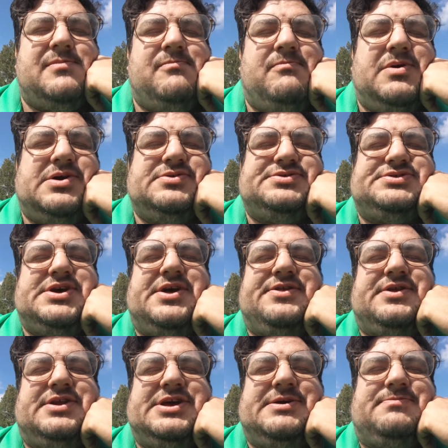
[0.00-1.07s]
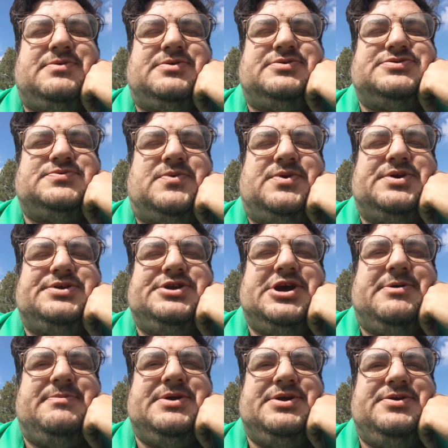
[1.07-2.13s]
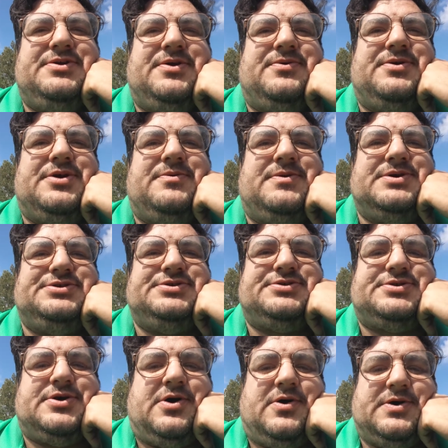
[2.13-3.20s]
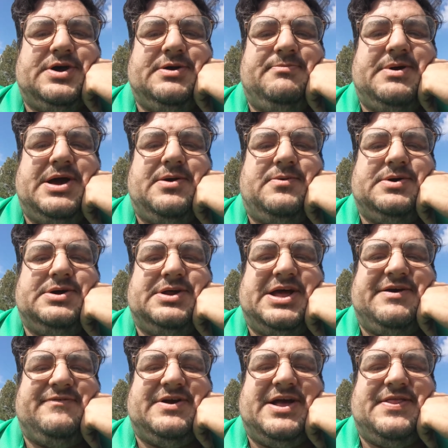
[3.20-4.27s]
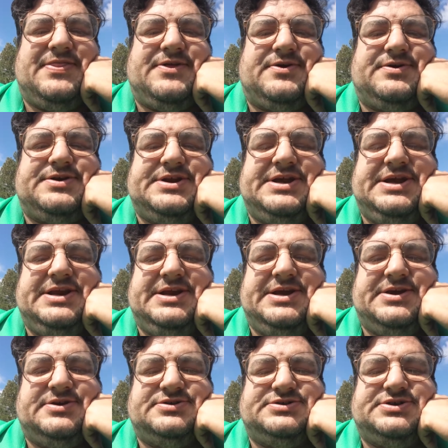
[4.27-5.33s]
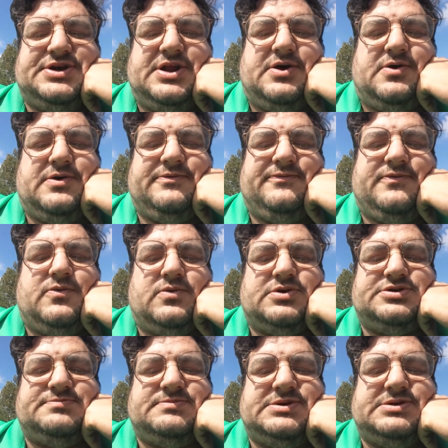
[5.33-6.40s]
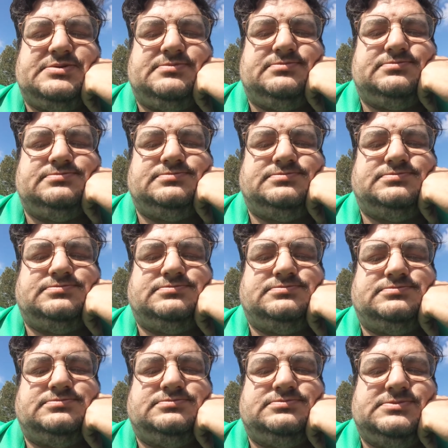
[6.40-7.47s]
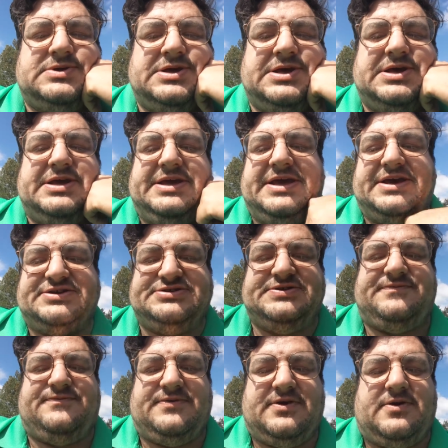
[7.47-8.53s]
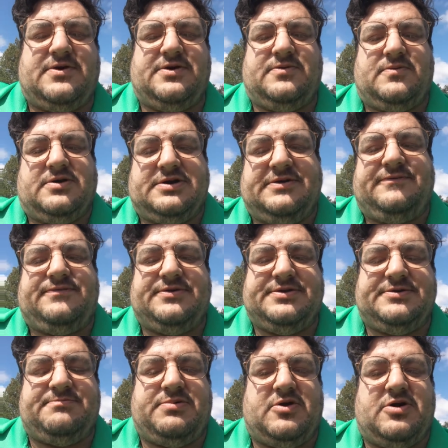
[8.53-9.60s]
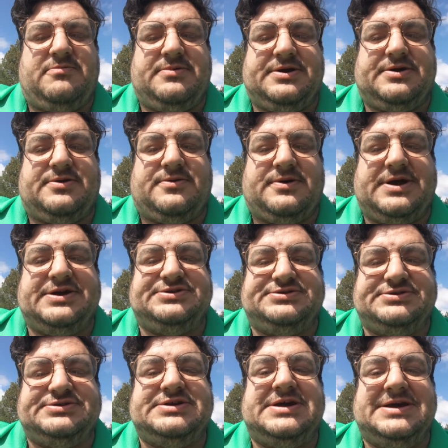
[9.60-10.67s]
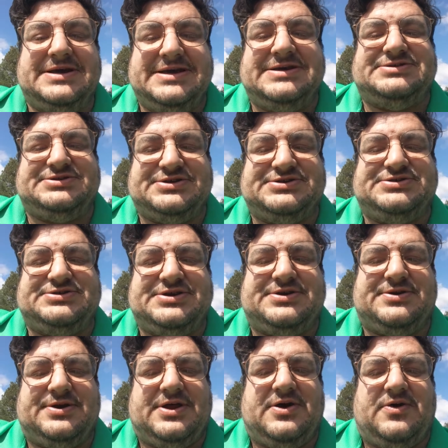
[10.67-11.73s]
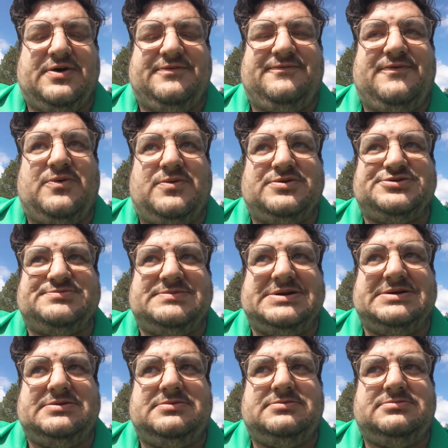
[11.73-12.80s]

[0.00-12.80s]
Most other liberals want to tell me, you don't know what you're talking about. Well, I've got 13 years in law enforcement. Yes, in Florida, working for the Department of Corrections is considered law enforcement.